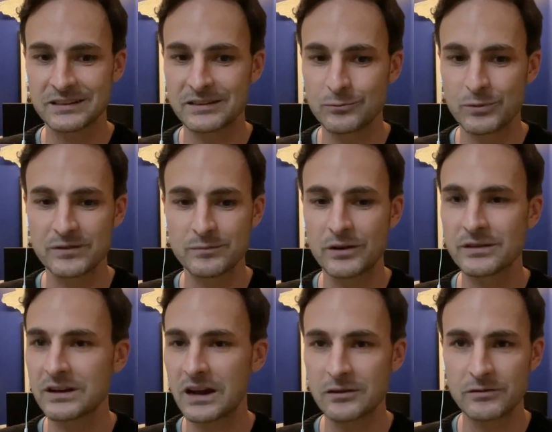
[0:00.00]
with more than
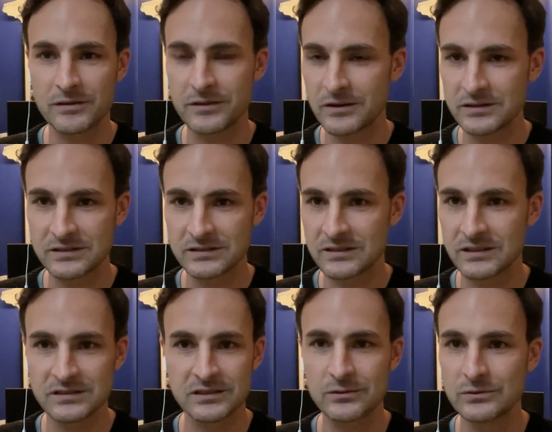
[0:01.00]
100,000
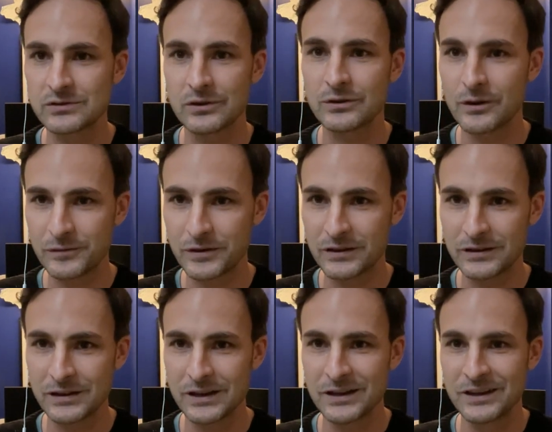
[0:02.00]
SKUs on offer,
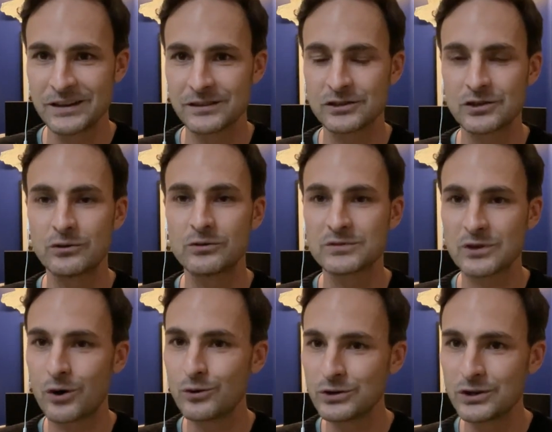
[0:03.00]
the showrooms
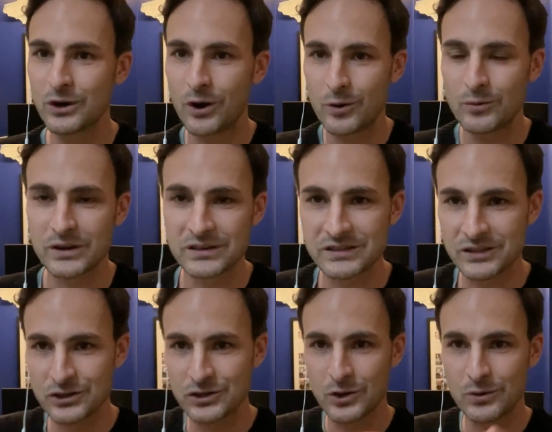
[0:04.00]
only always
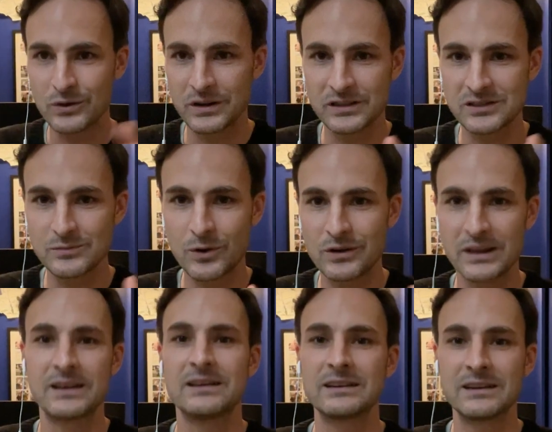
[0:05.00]
show a small
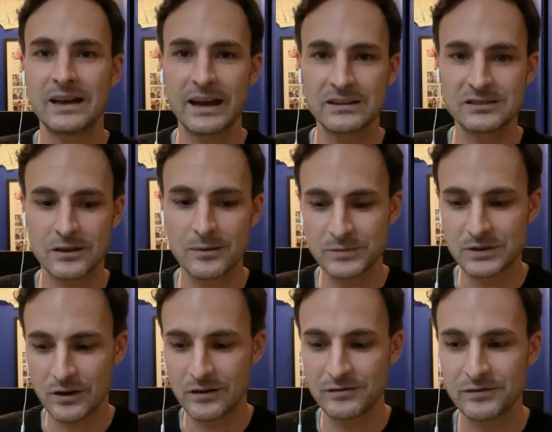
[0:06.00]
excerpt
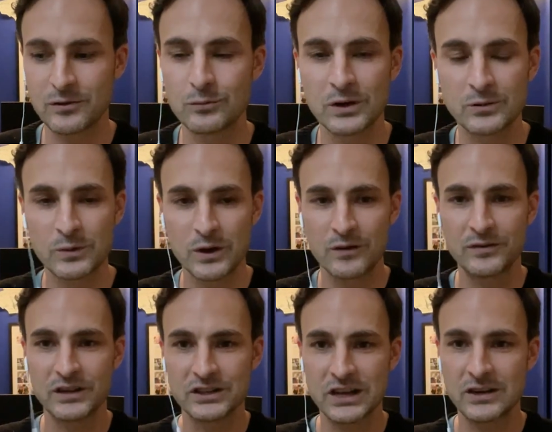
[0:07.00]
of what we offer
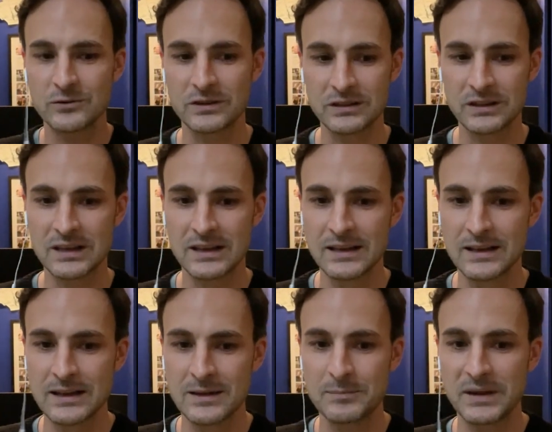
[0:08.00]
in general,
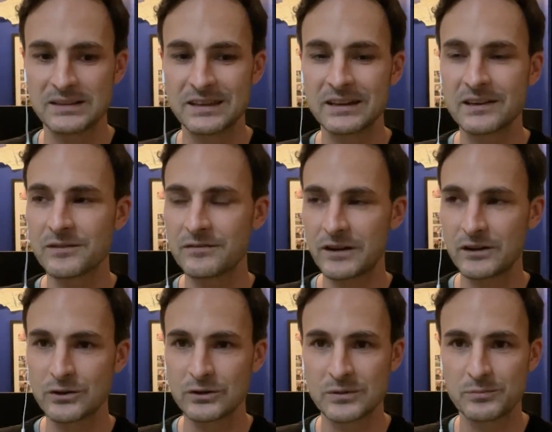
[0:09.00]
but they give a very
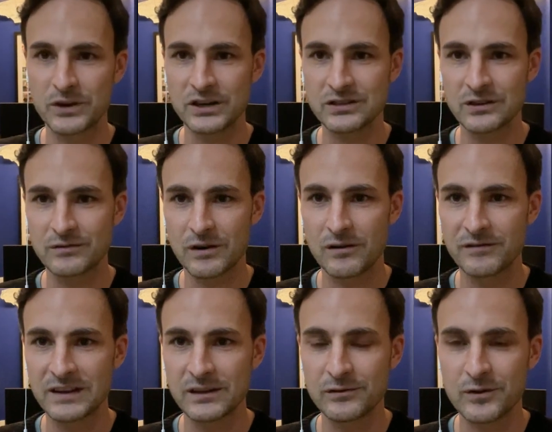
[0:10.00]
good impression of our
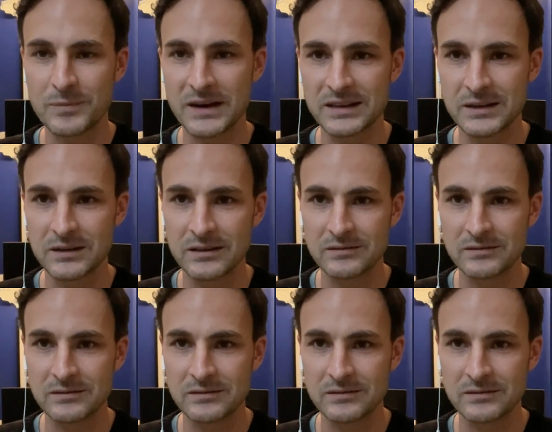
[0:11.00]
value for money